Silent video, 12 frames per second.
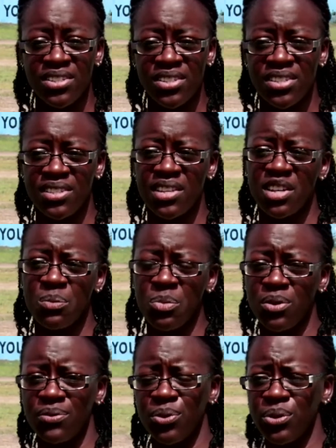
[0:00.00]
increase in the number
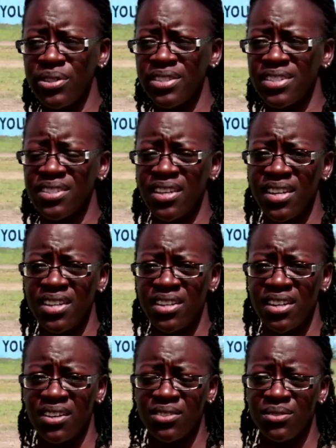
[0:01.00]
of foals in the
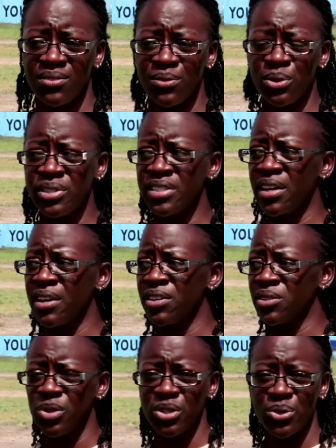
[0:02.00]
area. Foals are
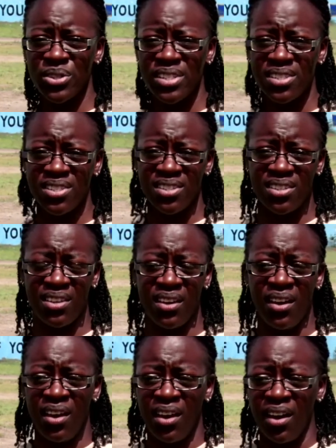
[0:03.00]
small
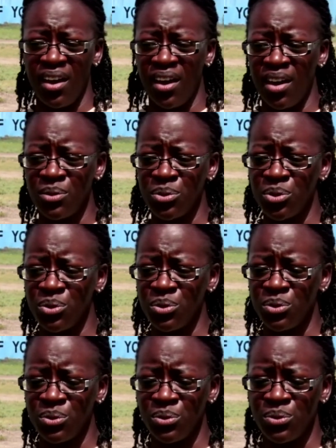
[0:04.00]
donkeys.
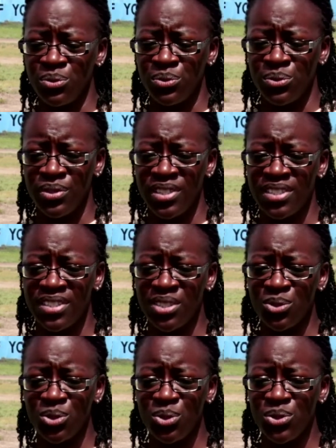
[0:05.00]
So it's
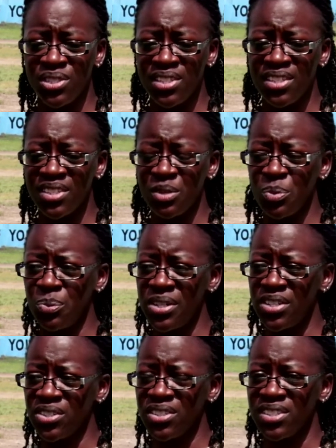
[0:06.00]
good to see that the
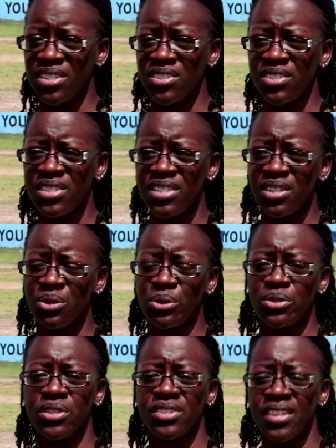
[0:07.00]
population is increasing, and
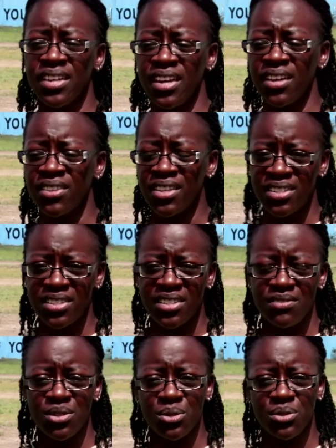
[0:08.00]
also that the care that is
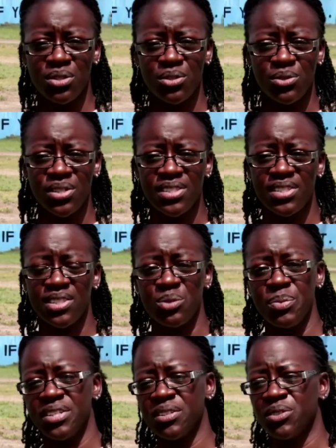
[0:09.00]
given to the donkeys is
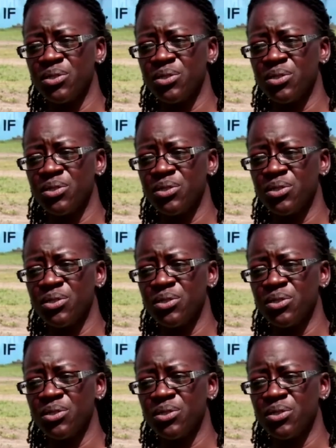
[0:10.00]
better